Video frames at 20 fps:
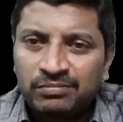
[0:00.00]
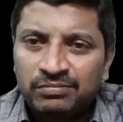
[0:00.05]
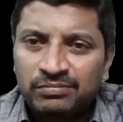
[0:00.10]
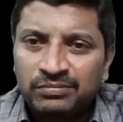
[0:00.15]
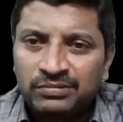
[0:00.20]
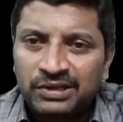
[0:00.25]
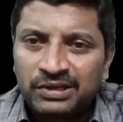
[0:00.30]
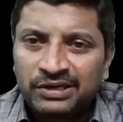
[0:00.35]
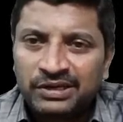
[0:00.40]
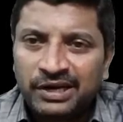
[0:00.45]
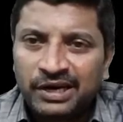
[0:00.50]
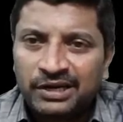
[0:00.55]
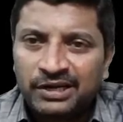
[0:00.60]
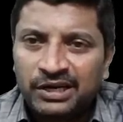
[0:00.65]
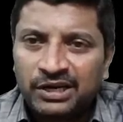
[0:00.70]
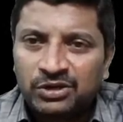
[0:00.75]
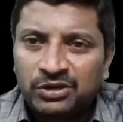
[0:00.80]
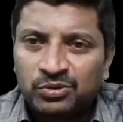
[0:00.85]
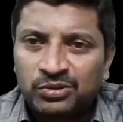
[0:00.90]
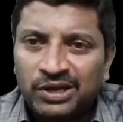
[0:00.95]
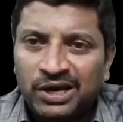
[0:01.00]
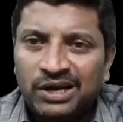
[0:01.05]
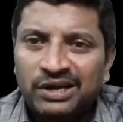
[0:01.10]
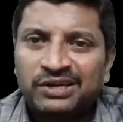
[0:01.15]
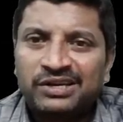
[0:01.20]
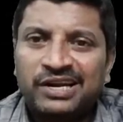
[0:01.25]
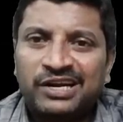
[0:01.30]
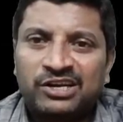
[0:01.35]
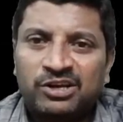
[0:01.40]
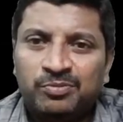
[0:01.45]
the data to the
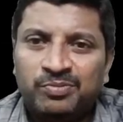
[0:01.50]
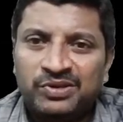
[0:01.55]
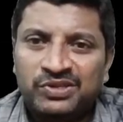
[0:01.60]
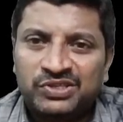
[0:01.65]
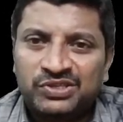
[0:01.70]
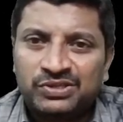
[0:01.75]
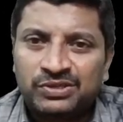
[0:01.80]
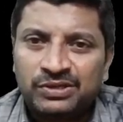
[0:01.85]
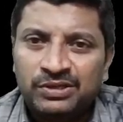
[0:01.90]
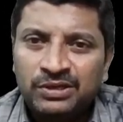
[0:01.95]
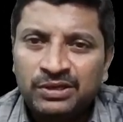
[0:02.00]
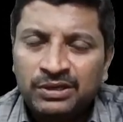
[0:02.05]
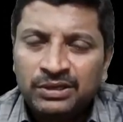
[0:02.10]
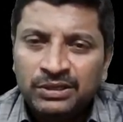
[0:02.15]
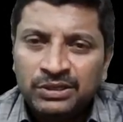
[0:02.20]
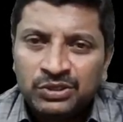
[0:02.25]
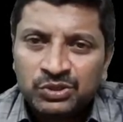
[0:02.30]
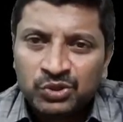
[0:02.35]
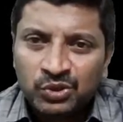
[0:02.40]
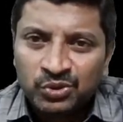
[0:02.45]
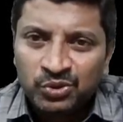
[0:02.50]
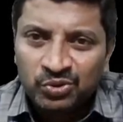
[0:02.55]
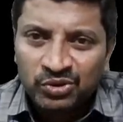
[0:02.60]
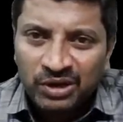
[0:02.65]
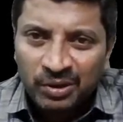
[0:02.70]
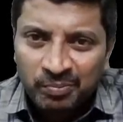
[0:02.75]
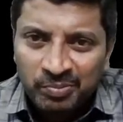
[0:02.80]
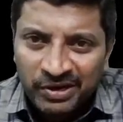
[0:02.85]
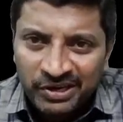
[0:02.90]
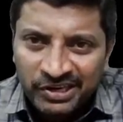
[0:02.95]
database. So you
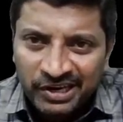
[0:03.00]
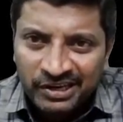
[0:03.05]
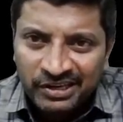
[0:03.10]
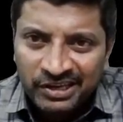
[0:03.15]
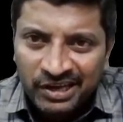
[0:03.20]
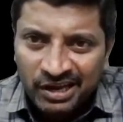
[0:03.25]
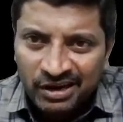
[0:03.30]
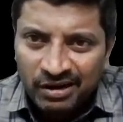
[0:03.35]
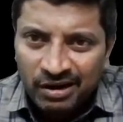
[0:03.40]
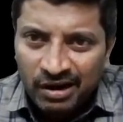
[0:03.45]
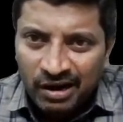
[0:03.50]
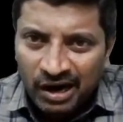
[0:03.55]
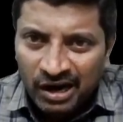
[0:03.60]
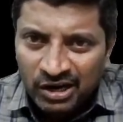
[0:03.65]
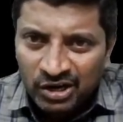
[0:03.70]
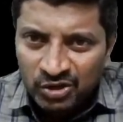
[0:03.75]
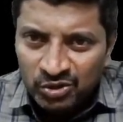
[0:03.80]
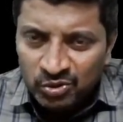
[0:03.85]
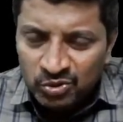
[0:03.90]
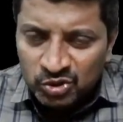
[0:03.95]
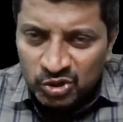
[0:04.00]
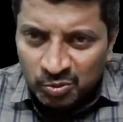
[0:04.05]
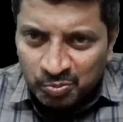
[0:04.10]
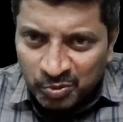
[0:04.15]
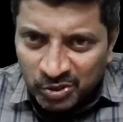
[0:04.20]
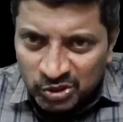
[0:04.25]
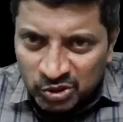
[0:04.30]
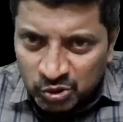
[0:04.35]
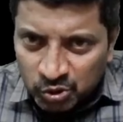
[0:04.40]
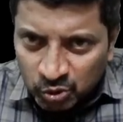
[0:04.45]
completed here and you
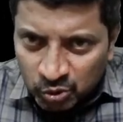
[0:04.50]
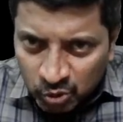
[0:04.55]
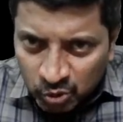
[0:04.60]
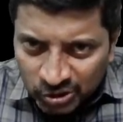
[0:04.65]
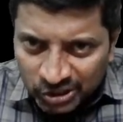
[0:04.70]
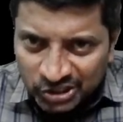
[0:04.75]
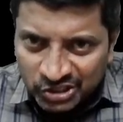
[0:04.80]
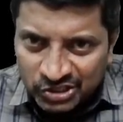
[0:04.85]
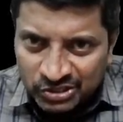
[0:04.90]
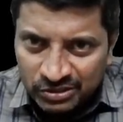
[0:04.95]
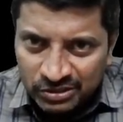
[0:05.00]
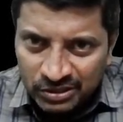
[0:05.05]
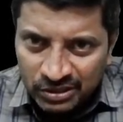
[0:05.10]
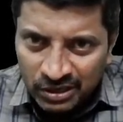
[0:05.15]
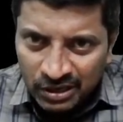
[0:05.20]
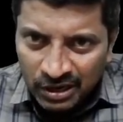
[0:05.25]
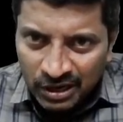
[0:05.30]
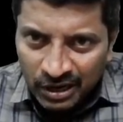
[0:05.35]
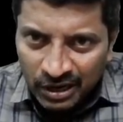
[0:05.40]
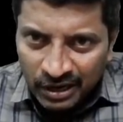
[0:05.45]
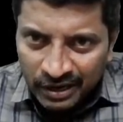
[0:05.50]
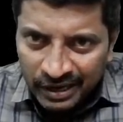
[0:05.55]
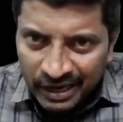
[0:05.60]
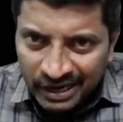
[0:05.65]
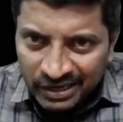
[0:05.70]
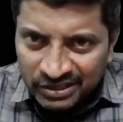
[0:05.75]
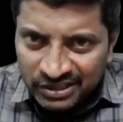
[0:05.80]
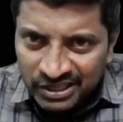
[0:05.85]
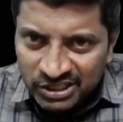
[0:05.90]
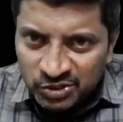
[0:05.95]
supposed to do this
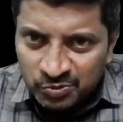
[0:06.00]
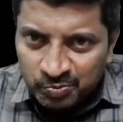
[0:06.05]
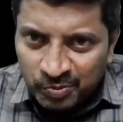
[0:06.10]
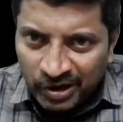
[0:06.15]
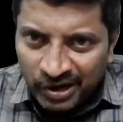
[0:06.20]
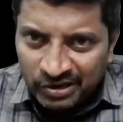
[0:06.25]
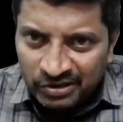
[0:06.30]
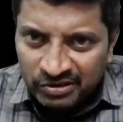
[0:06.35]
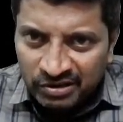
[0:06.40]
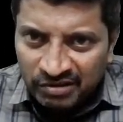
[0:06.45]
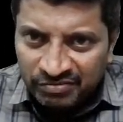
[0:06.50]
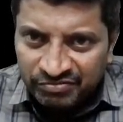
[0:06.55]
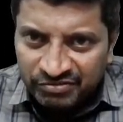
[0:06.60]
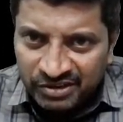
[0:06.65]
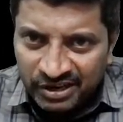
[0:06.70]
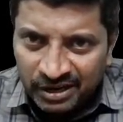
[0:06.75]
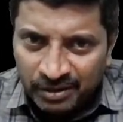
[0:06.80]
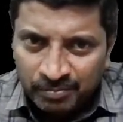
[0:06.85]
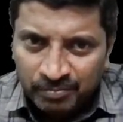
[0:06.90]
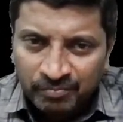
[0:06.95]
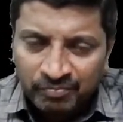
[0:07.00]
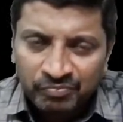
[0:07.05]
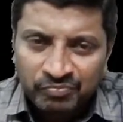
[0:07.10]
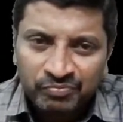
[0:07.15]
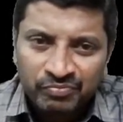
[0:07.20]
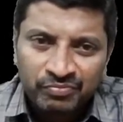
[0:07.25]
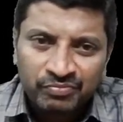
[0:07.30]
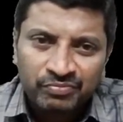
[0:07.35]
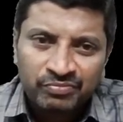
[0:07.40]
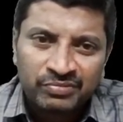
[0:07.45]
at this point of time.
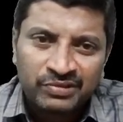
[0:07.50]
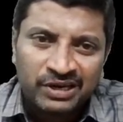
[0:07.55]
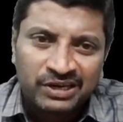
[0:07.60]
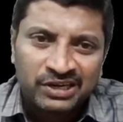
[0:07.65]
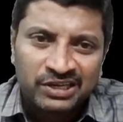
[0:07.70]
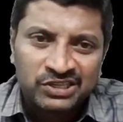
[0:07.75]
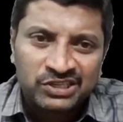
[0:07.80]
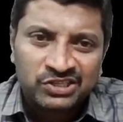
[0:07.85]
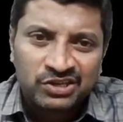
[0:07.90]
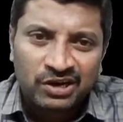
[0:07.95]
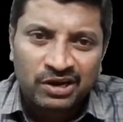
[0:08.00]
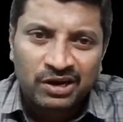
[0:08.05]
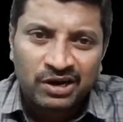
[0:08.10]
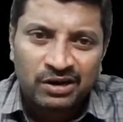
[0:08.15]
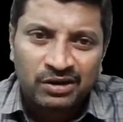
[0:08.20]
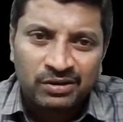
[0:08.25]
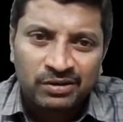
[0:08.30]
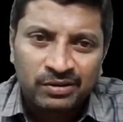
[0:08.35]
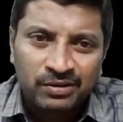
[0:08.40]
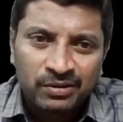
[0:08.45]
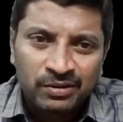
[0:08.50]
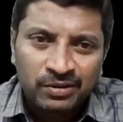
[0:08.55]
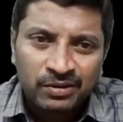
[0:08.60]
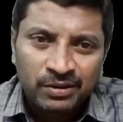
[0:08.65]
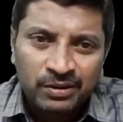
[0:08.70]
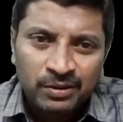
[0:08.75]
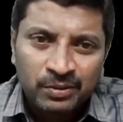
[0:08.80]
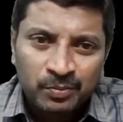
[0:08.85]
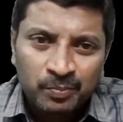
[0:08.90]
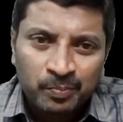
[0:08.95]
That is called
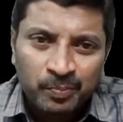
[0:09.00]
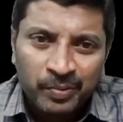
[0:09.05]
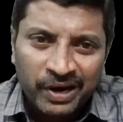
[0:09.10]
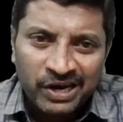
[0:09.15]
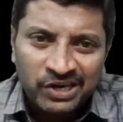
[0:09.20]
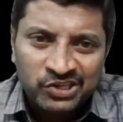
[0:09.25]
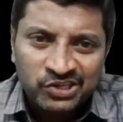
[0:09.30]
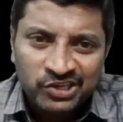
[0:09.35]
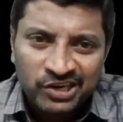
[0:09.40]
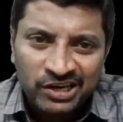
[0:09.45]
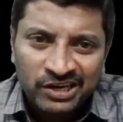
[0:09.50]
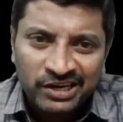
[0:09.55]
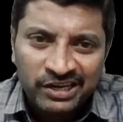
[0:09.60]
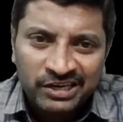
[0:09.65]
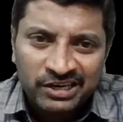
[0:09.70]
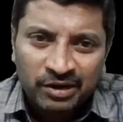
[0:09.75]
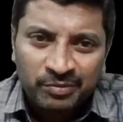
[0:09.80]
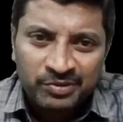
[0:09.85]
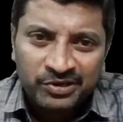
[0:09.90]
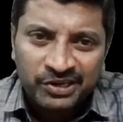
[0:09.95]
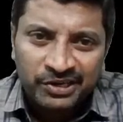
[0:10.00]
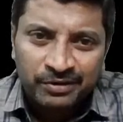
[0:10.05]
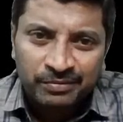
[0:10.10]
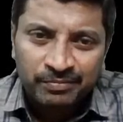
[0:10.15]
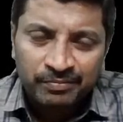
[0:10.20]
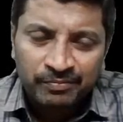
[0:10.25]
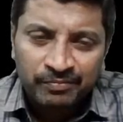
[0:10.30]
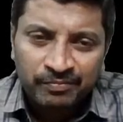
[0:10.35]
partially committed.